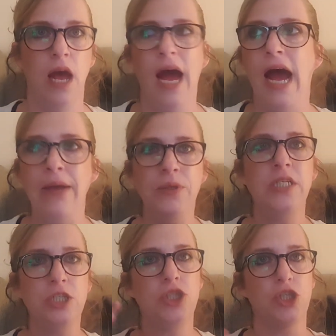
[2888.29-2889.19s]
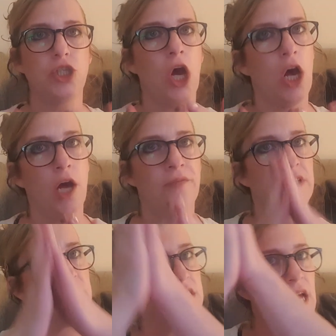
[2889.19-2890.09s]
How can you serve at
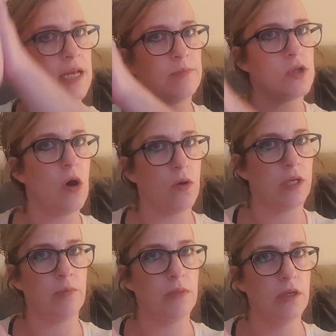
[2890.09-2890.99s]
the same time?